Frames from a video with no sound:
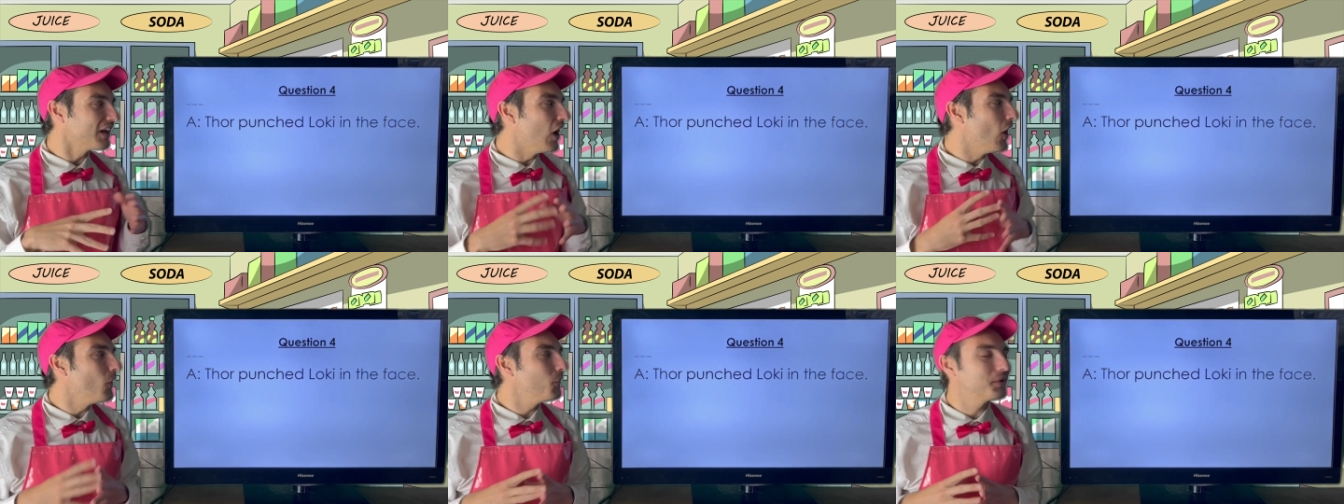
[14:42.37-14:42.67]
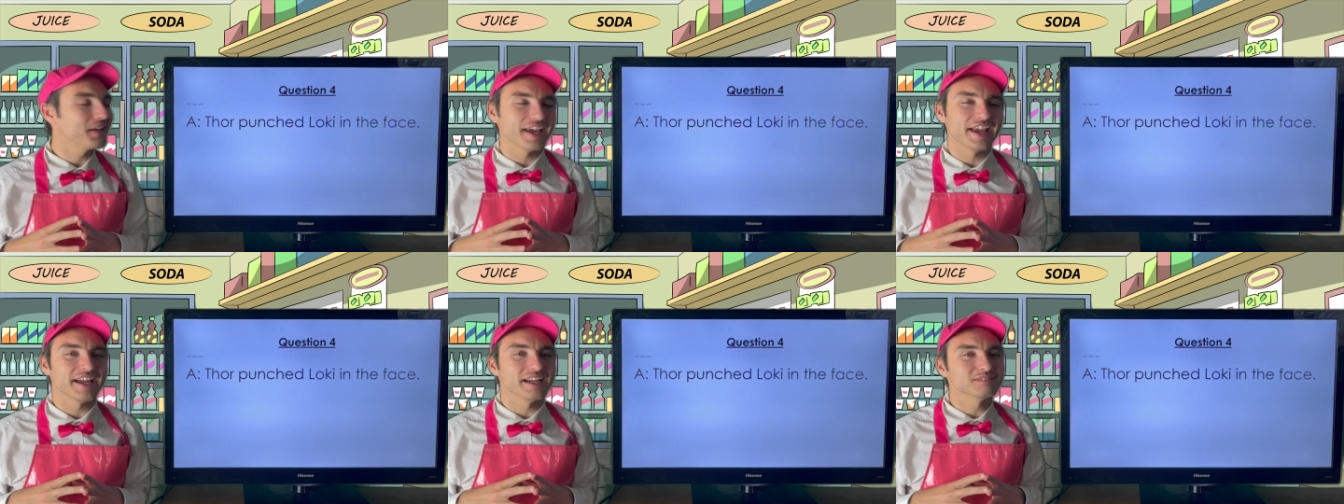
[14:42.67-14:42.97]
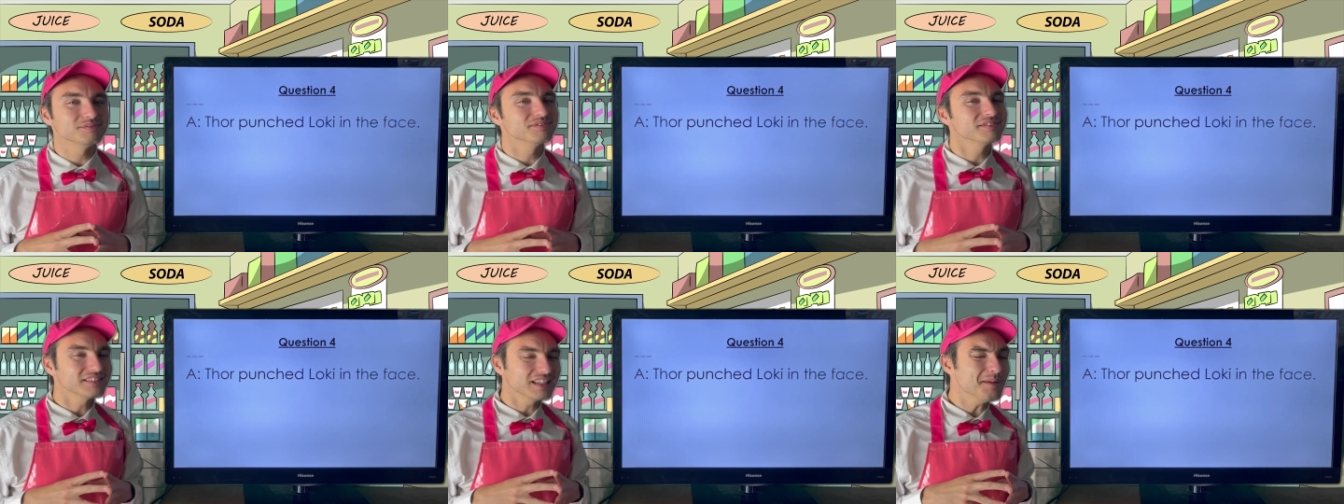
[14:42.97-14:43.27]

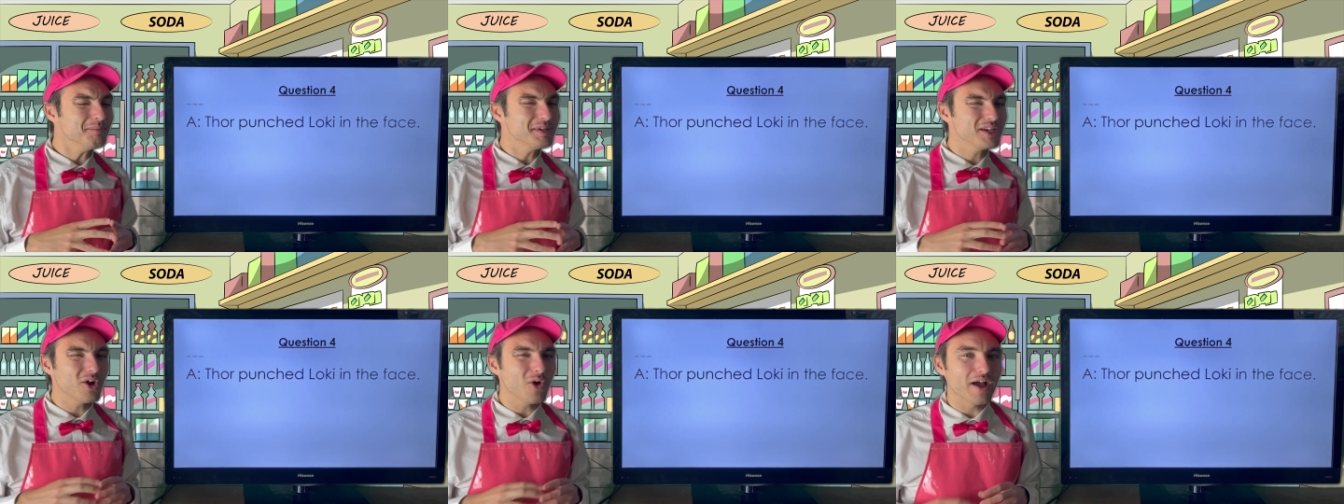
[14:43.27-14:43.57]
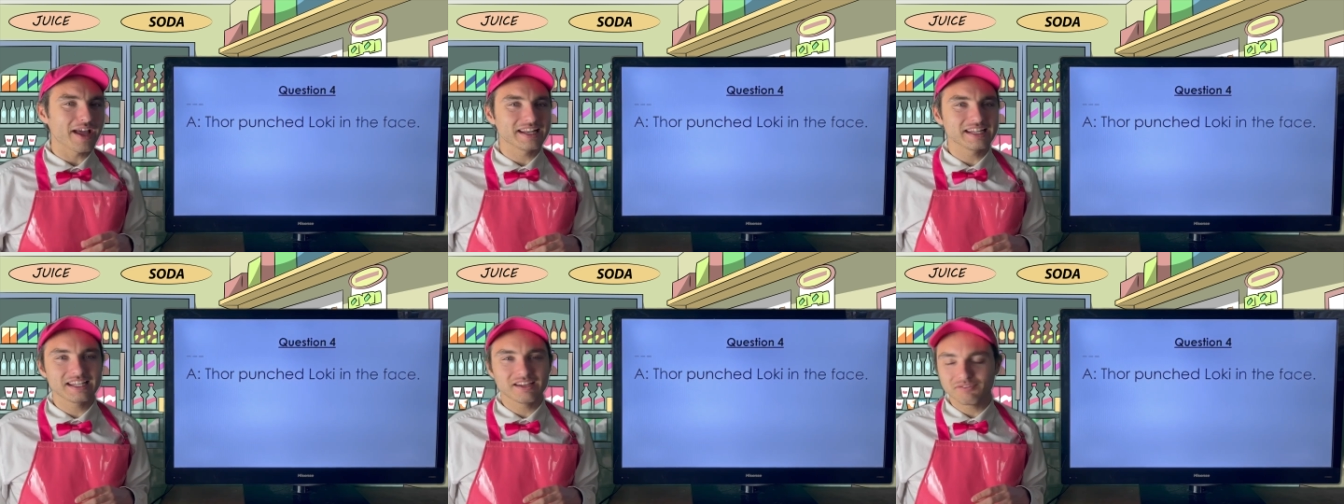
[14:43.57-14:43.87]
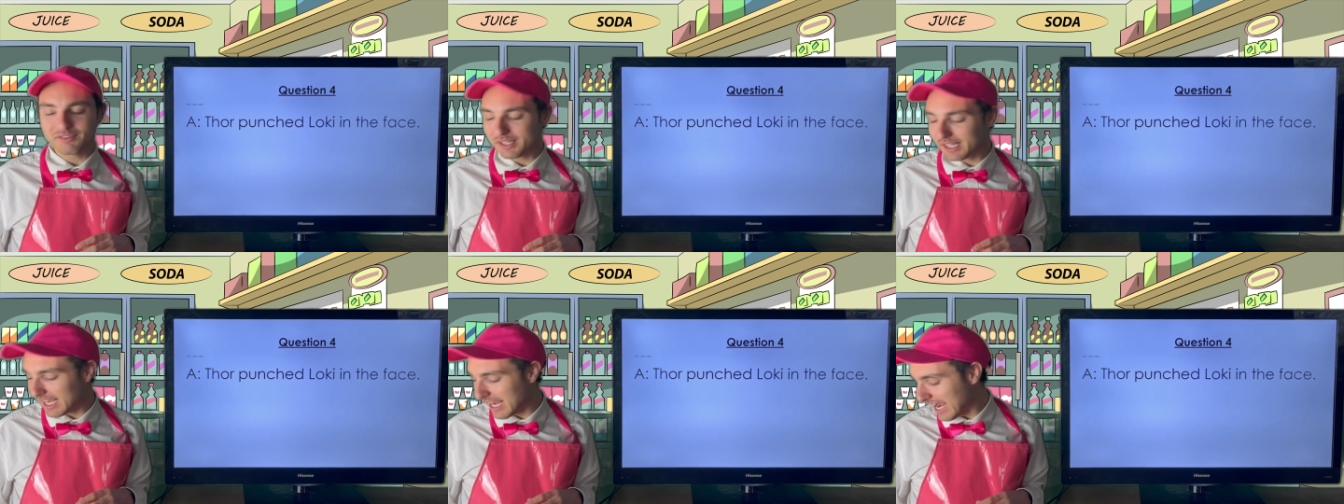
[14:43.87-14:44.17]
Okay, let me go ahead and
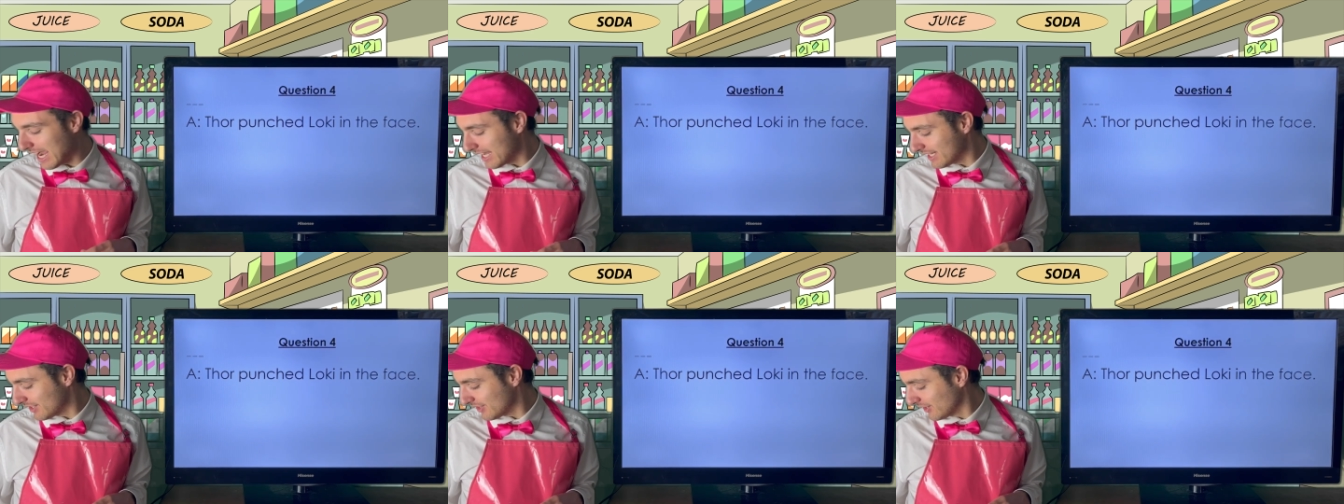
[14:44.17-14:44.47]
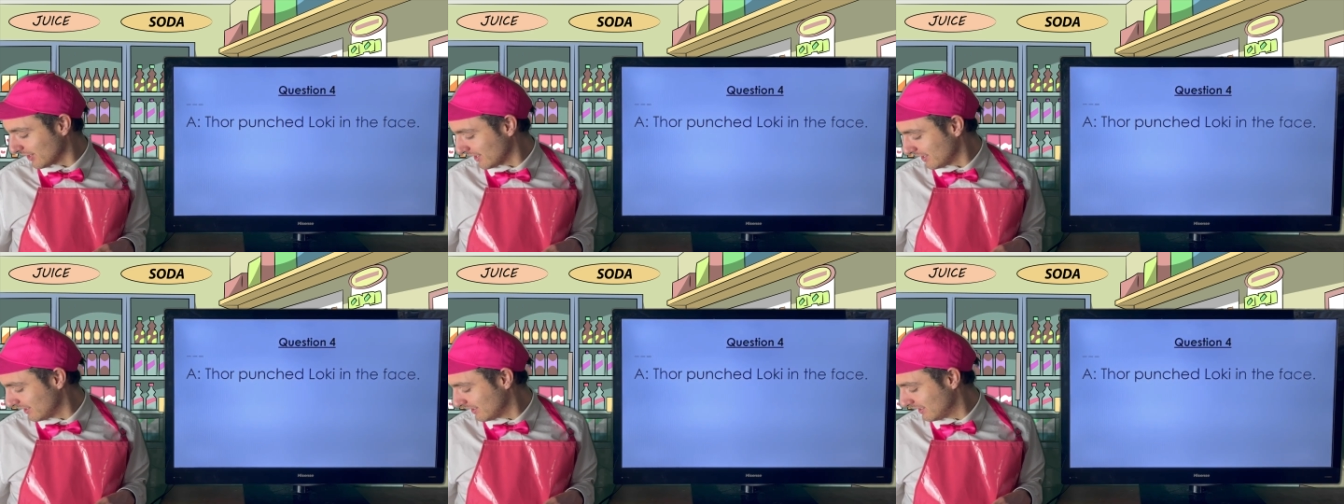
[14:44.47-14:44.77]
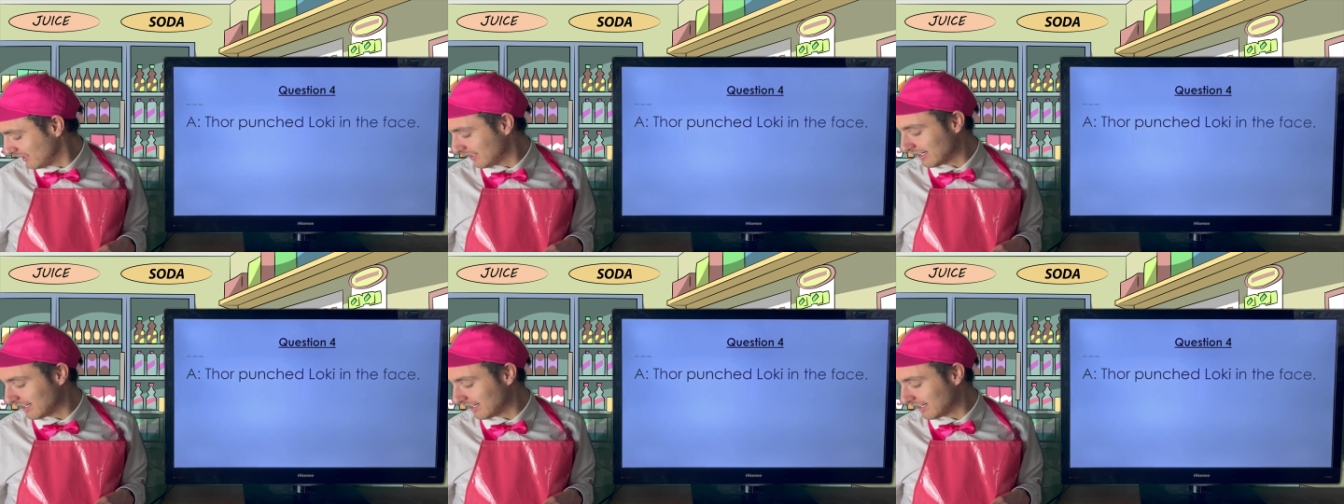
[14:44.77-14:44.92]
give you the answer.